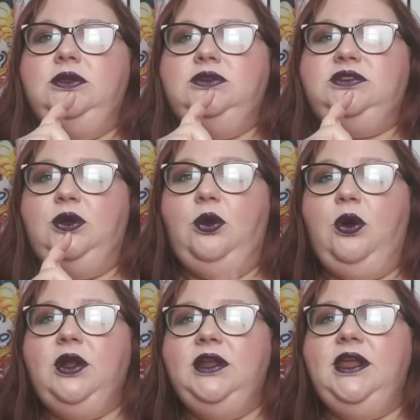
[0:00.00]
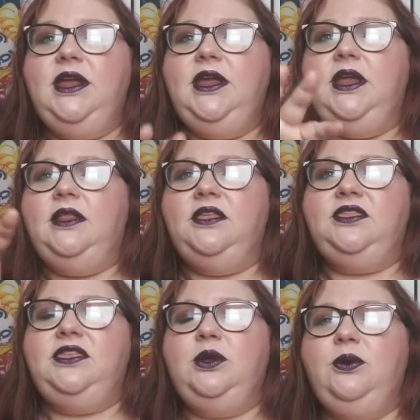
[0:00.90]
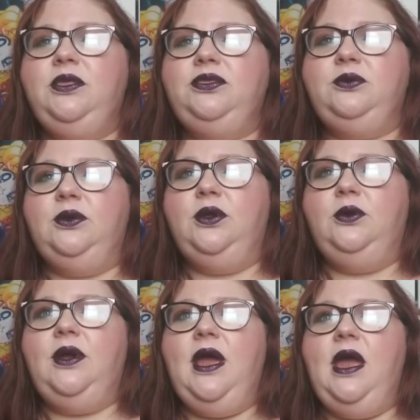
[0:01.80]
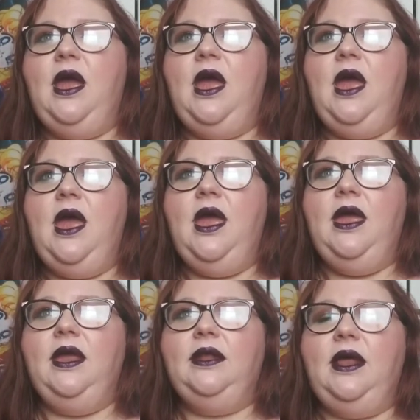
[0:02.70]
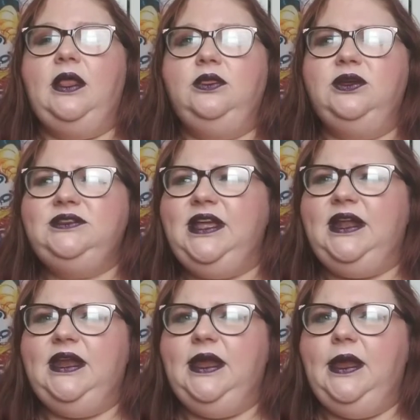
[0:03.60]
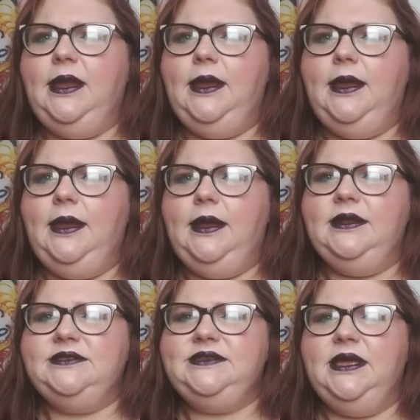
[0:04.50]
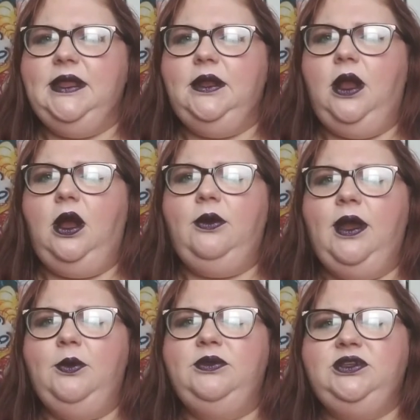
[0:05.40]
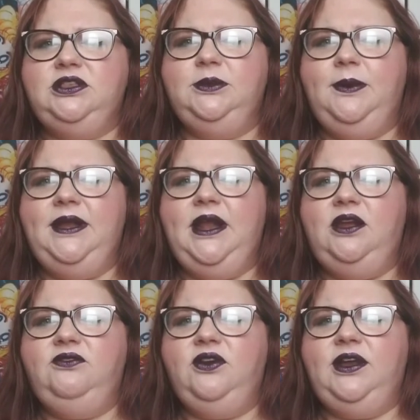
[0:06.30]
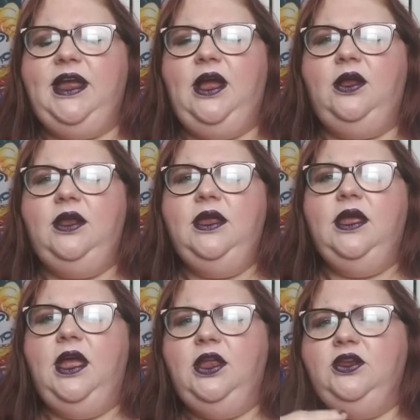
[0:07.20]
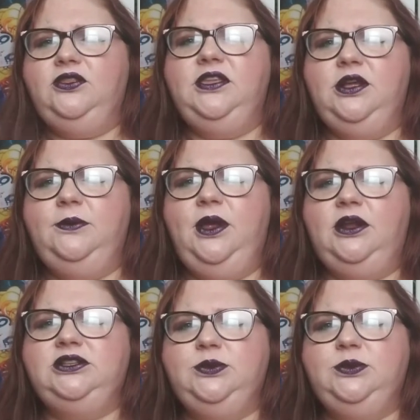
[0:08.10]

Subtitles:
So I ordered it, and the thing went through, and I looked at it, and it said, alright, we took the money out of your account, and your thing will be on its